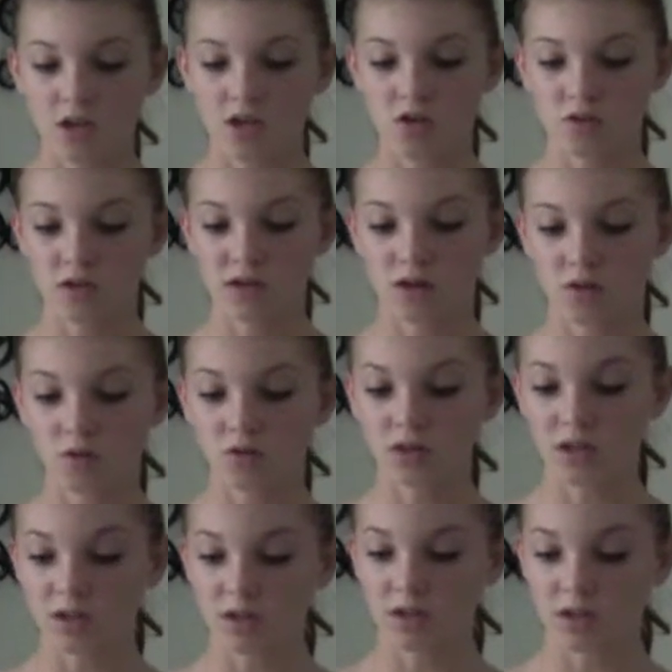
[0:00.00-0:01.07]
you can
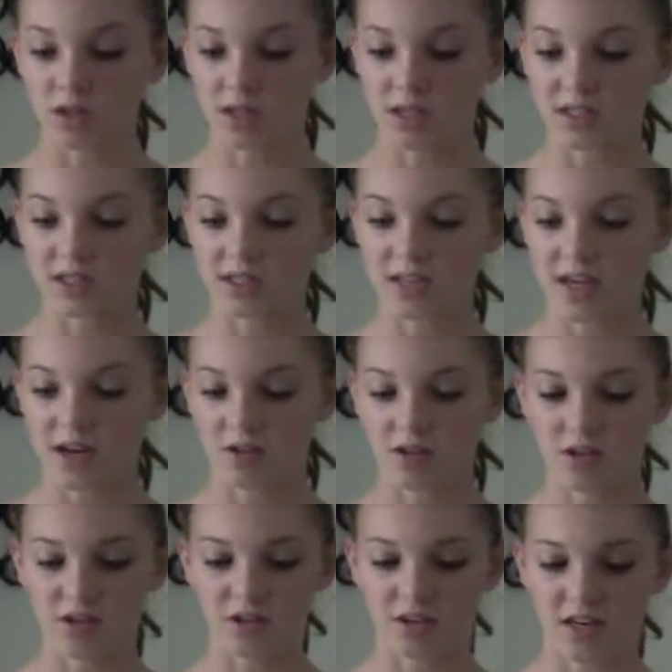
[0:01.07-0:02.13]
only look and see how
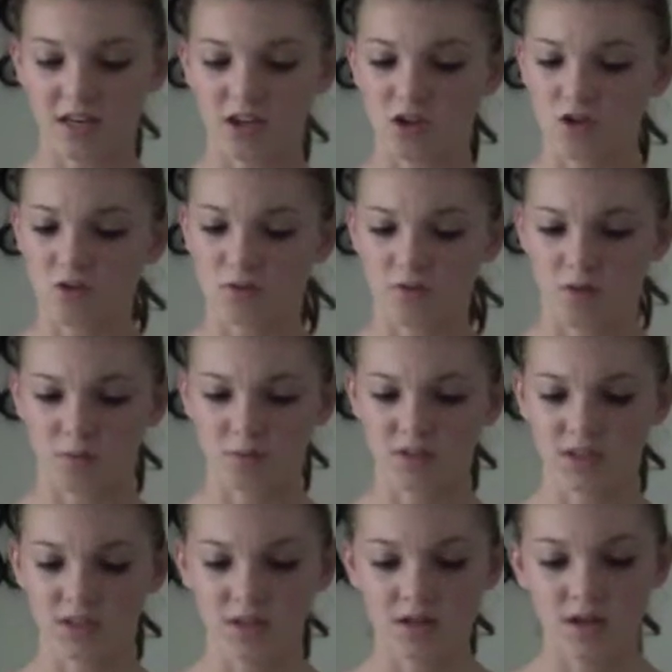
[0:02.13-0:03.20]
they look in uniforms.